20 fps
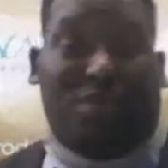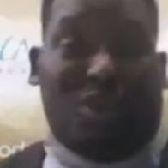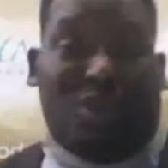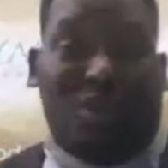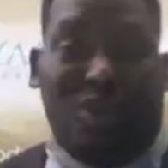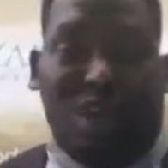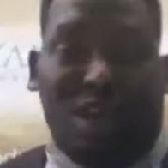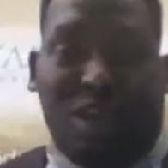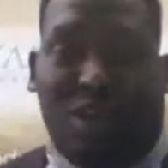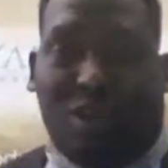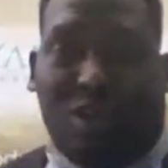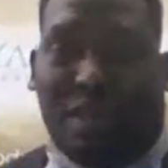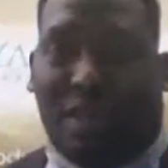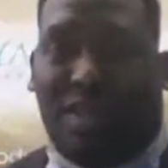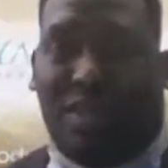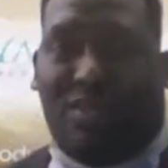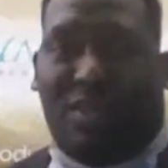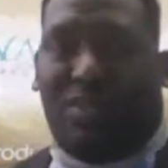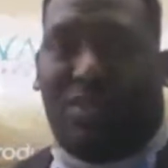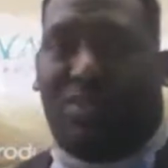are not
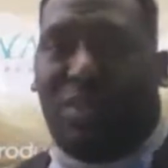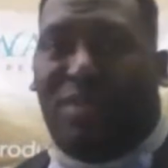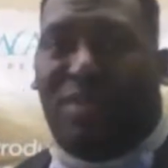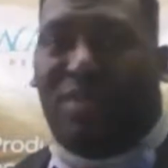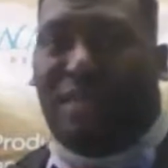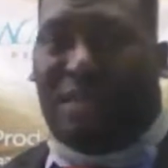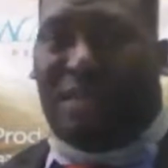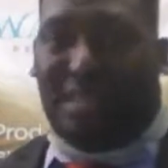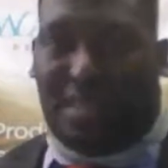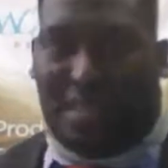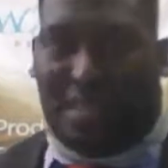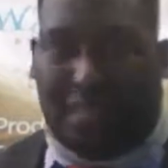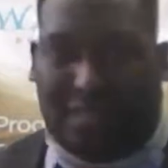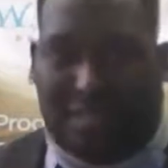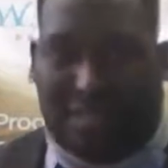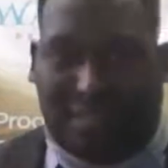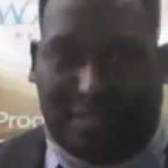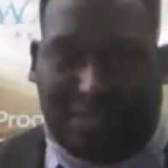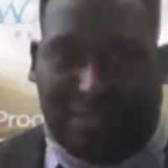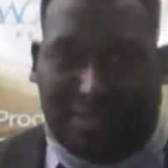even privy to
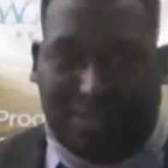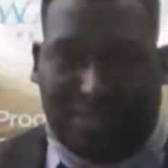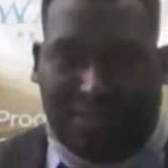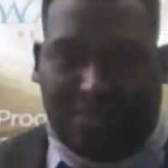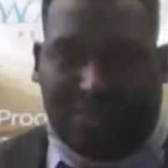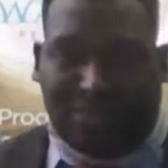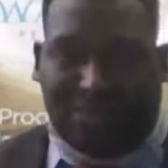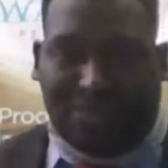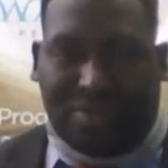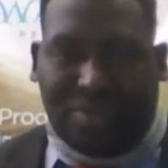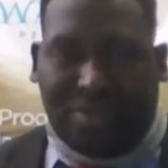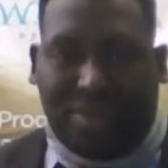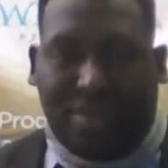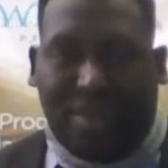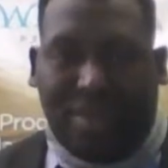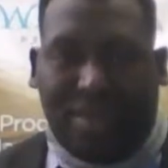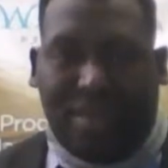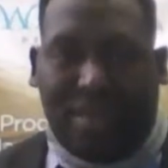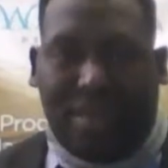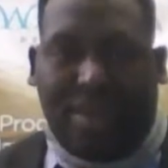this.
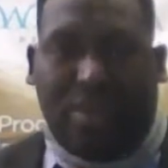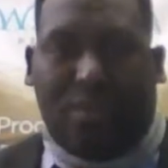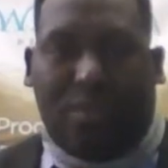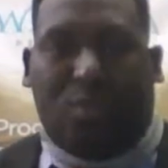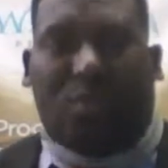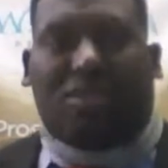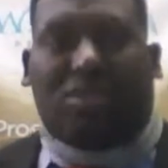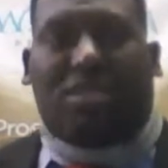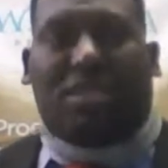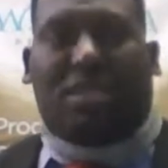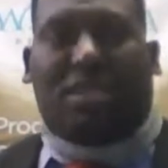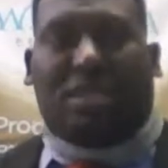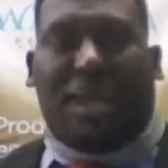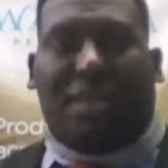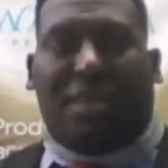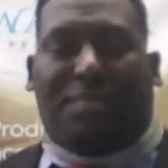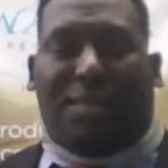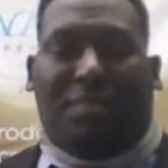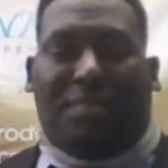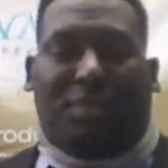Most of the time,
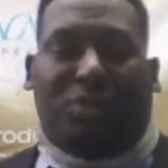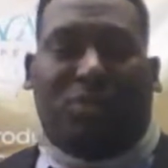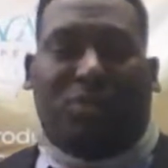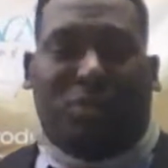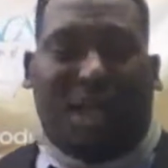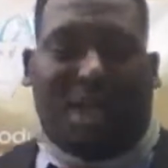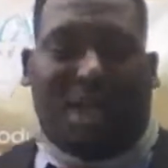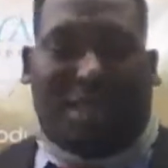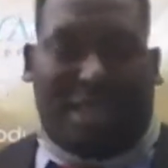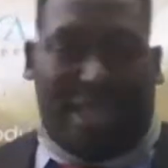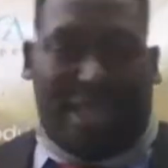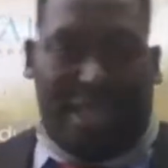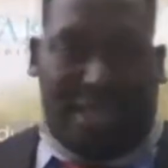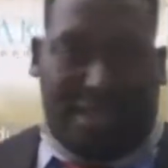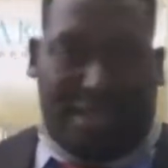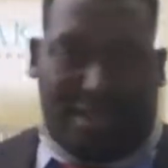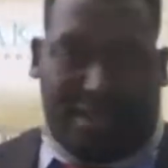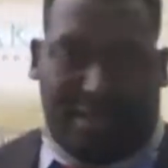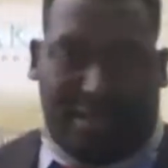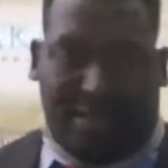people do not
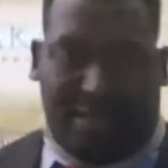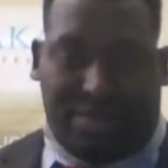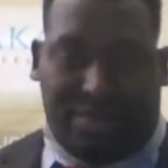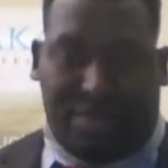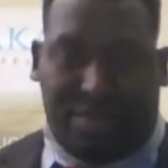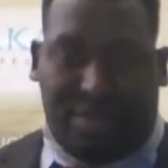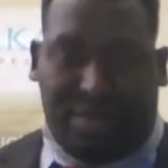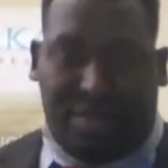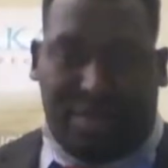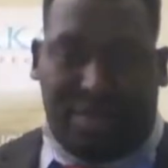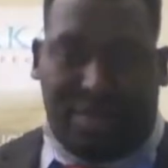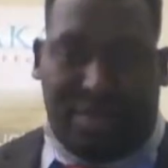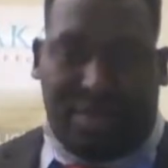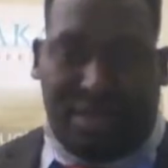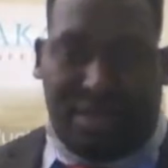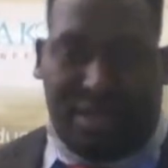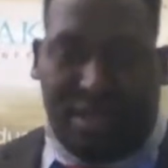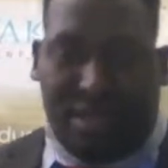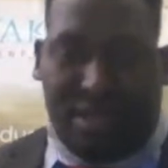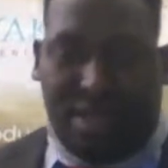care.
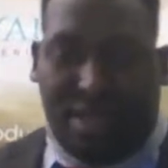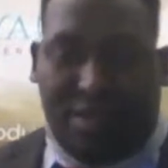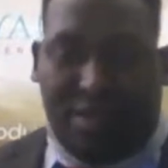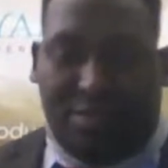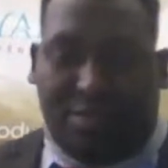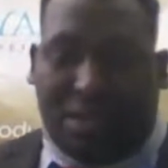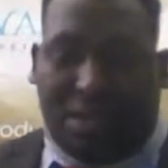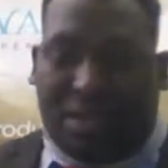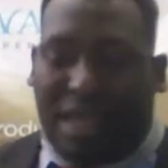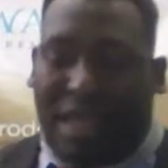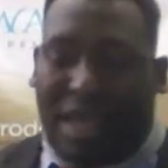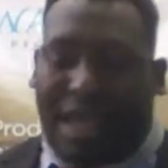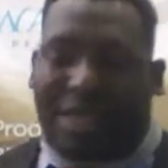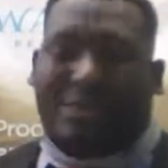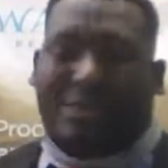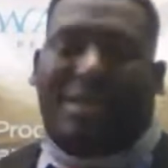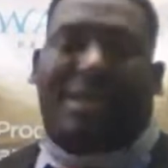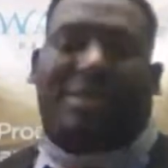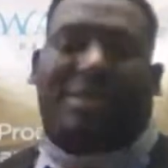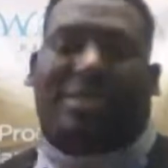But as
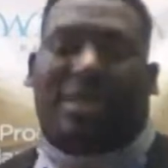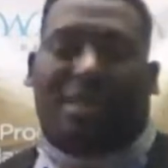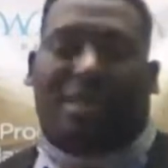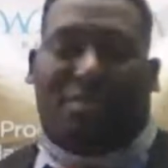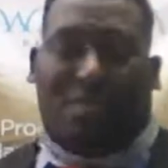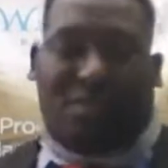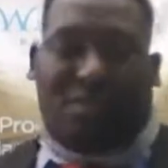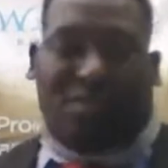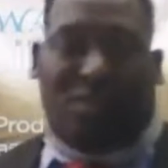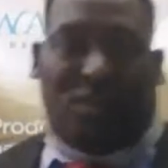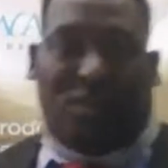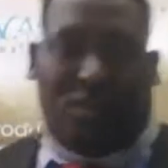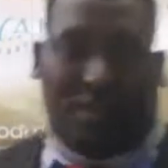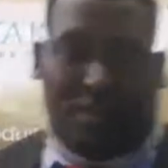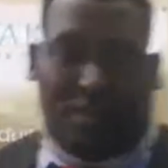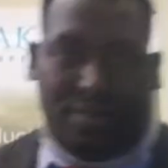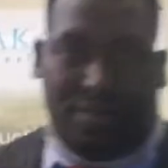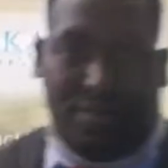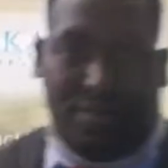I said before,